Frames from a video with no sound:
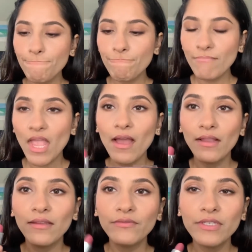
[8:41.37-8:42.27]
I love
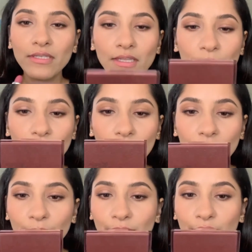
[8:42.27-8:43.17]
this lip color
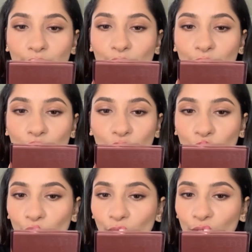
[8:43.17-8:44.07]
because it just
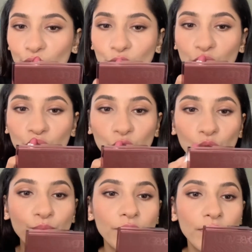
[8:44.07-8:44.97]
looks super
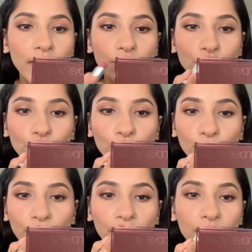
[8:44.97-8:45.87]
natural
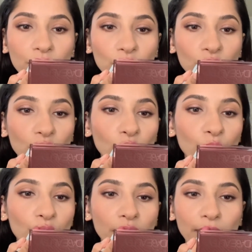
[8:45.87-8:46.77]
and so
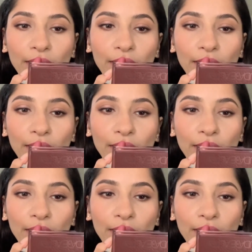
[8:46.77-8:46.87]
pretty.